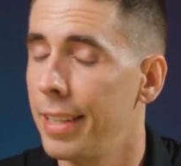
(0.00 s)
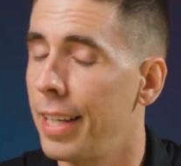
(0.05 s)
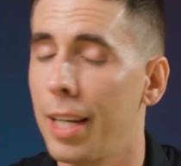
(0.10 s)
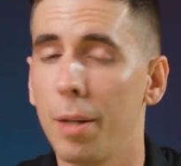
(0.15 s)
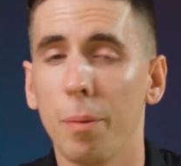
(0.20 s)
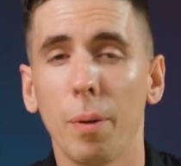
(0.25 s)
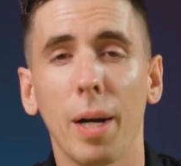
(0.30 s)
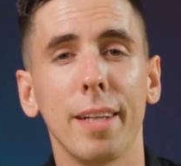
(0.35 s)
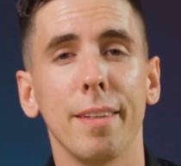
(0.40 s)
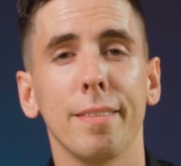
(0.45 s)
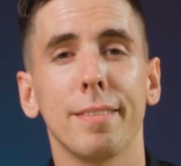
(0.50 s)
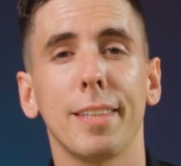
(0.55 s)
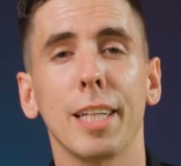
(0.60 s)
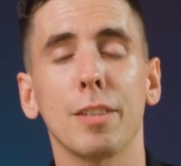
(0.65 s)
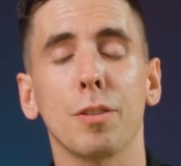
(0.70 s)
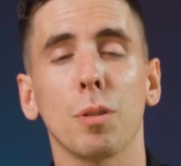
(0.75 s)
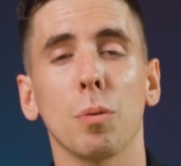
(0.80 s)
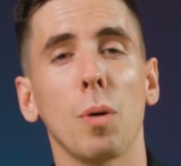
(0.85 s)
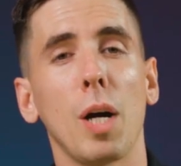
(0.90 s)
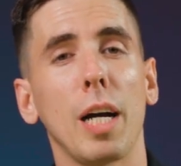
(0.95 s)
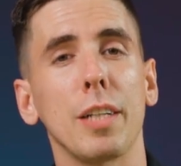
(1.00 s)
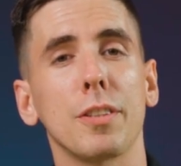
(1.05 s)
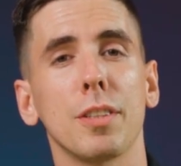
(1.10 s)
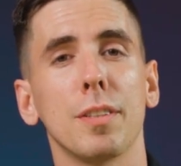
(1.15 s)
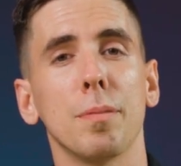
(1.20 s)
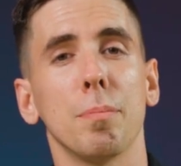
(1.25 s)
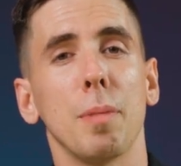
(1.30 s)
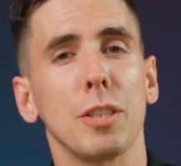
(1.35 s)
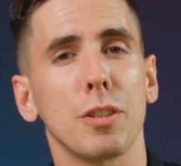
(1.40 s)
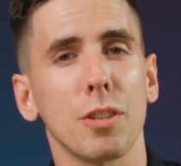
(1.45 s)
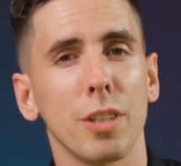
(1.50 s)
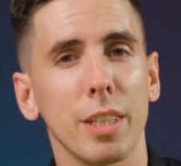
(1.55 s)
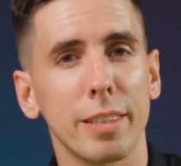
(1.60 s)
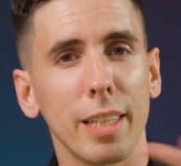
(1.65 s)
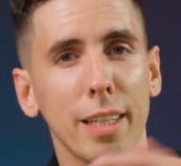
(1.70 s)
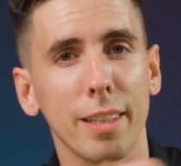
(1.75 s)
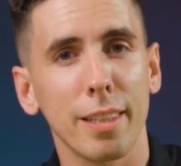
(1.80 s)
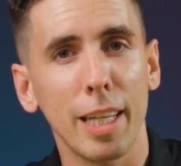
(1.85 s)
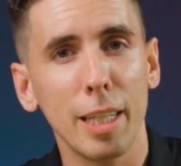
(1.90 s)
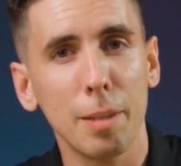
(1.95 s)
Anyway, thanks for watching. Make sure to hit
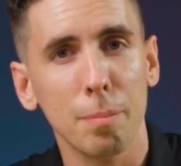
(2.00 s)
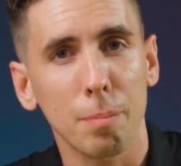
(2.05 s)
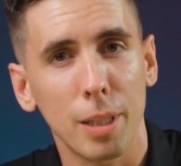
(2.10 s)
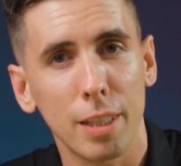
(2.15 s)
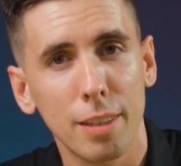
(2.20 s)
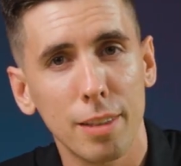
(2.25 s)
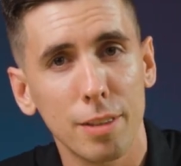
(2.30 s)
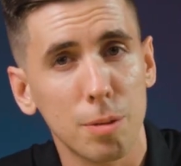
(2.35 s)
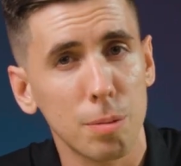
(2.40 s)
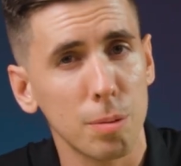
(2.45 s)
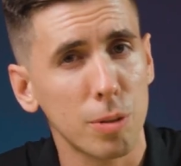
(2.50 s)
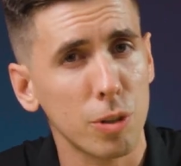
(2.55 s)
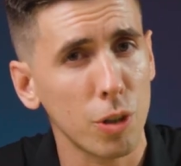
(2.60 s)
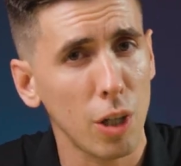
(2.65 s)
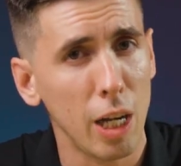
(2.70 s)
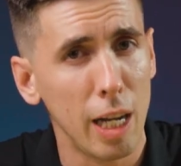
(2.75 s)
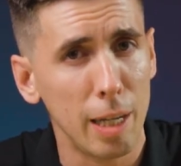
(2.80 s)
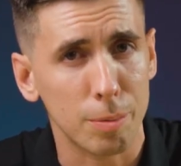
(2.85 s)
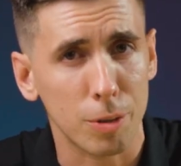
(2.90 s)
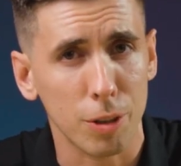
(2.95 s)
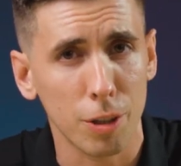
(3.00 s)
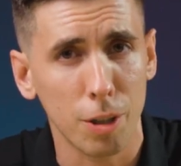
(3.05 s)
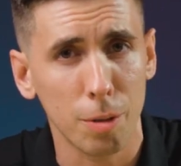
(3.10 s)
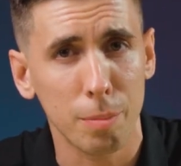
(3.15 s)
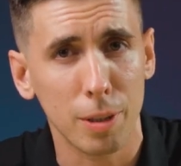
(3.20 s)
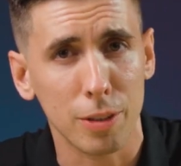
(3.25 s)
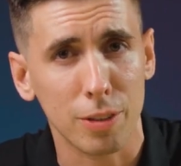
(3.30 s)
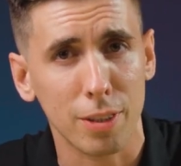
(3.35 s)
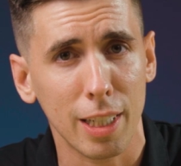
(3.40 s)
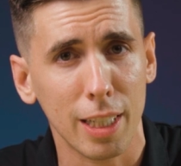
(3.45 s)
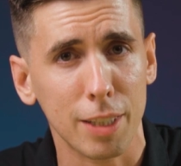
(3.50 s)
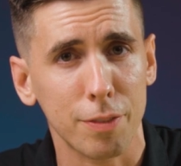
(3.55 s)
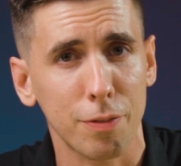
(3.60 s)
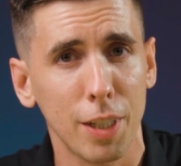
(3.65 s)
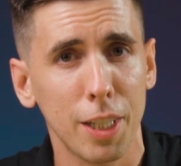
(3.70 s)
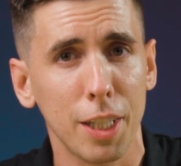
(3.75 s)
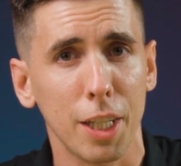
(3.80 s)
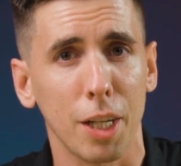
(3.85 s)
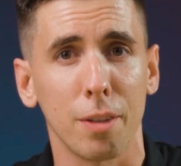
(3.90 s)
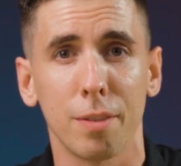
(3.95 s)
that like button and subscribe so you don't miss the next
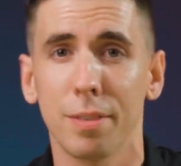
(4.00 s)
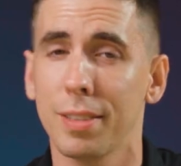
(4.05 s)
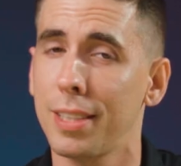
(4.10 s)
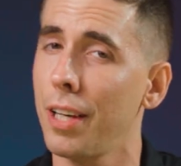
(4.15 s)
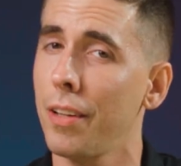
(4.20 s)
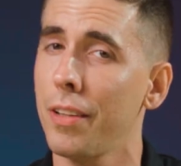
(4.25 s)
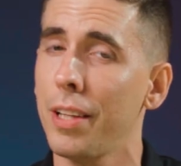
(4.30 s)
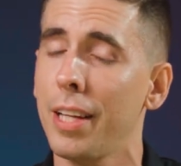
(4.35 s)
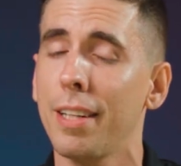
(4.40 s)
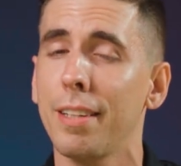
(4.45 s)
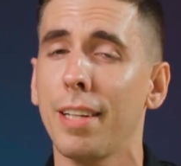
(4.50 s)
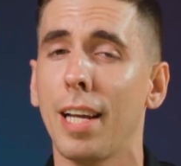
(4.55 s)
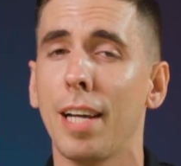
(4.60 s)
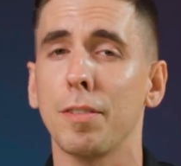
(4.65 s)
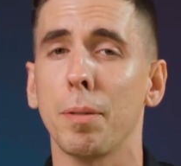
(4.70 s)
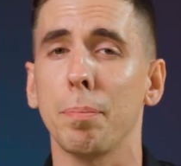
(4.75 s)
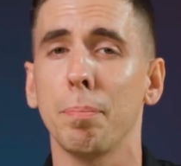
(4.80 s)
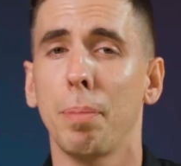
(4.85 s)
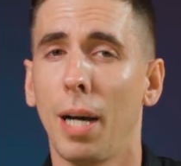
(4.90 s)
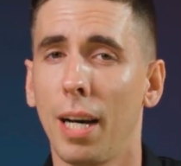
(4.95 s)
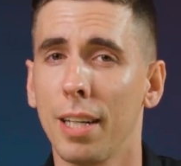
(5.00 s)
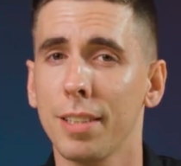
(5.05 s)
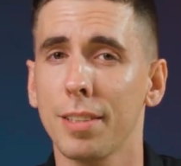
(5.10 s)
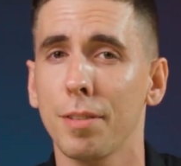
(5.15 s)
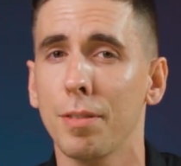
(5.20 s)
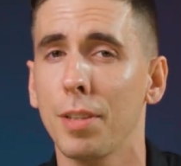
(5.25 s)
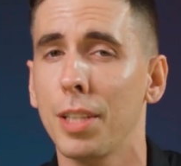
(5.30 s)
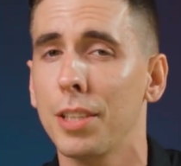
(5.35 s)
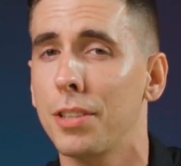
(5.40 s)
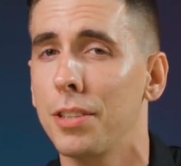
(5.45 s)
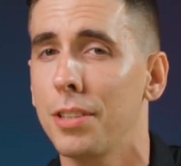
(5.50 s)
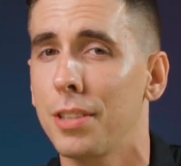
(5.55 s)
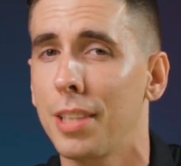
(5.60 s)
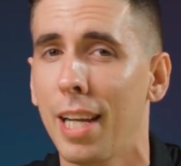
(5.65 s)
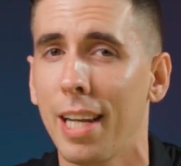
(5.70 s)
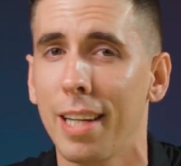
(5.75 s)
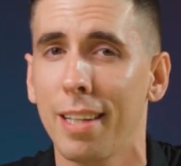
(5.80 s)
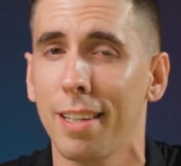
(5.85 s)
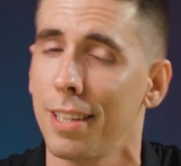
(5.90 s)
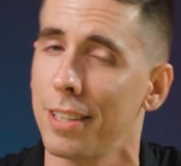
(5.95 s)
video. Until then, have a positive rest of your
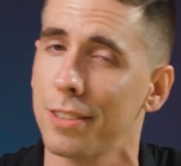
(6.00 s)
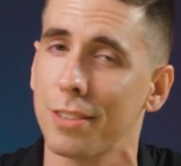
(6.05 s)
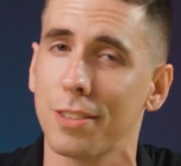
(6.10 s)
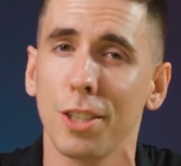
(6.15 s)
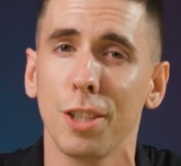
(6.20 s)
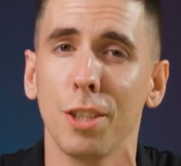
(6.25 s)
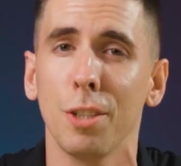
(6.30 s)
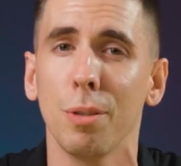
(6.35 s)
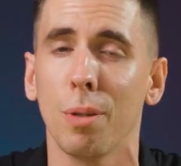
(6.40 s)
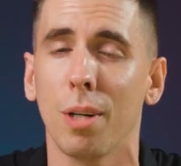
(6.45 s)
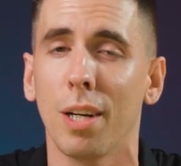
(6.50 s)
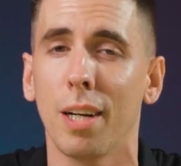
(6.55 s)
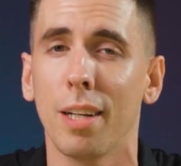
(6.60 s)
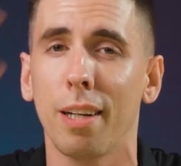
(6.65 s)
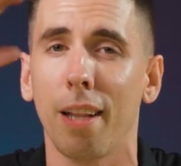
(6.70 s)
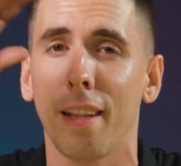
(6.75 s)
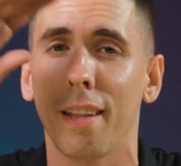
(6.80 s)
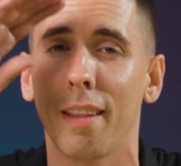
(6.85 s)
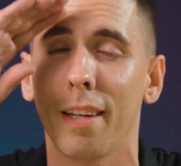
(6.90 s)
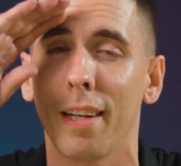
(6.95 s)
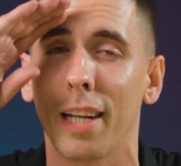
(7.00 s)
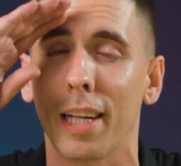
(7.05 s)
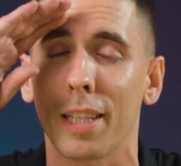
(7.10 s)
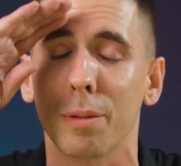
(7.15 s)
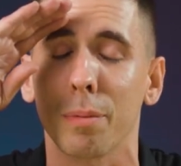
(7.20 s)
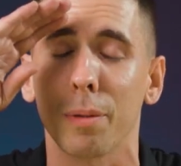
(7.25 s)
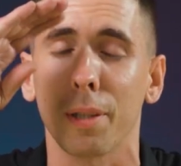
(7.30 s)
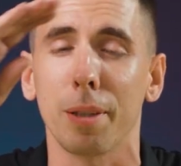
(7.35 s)
day, and I'll see you on the next